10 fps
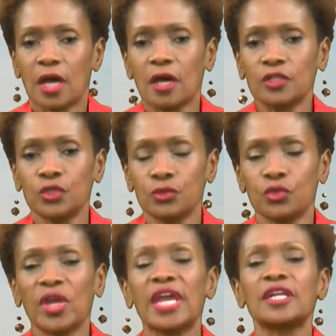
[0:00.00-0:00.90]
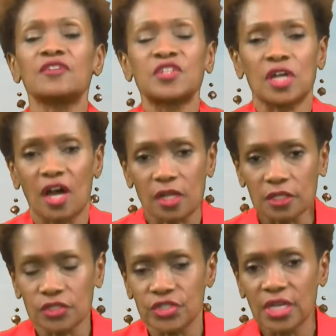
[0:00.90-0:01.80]
you head off to
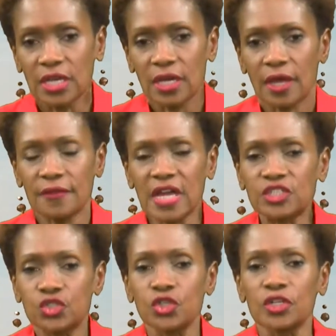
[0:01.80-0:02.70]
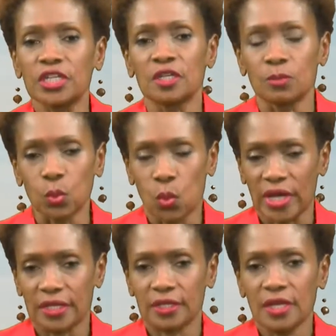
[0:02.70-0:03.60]
college. And that's journey number
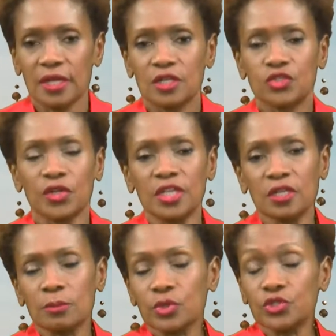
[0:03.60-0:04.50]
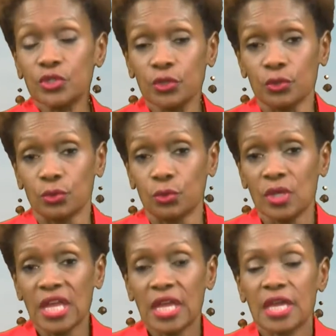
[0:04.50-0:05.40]
one. Journey number two
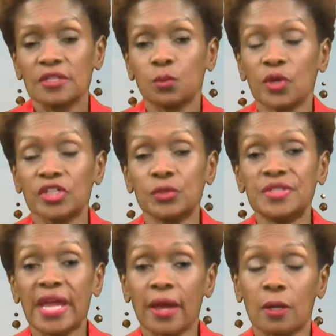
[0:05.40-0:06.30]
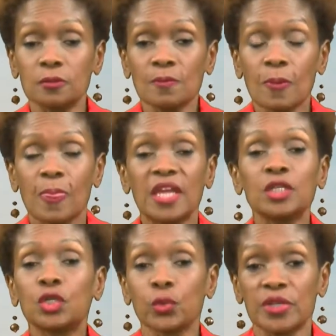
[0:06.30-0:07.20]
is where you're now in a
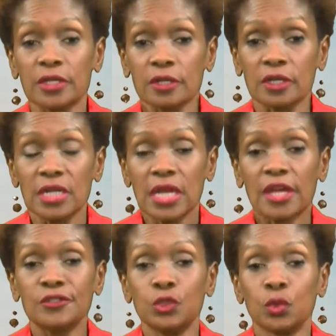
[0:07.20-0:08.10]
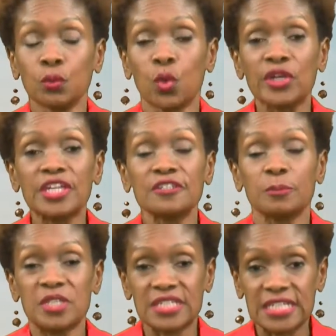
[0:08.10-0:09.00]
career and you are working to
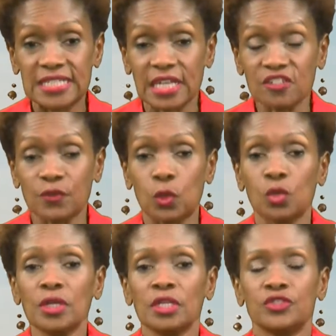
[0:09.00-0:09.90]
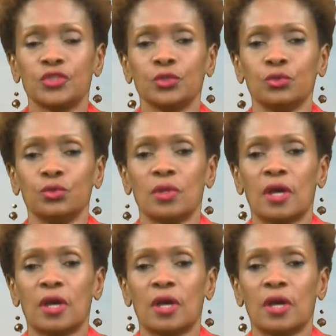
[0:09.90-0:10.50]
be successful, to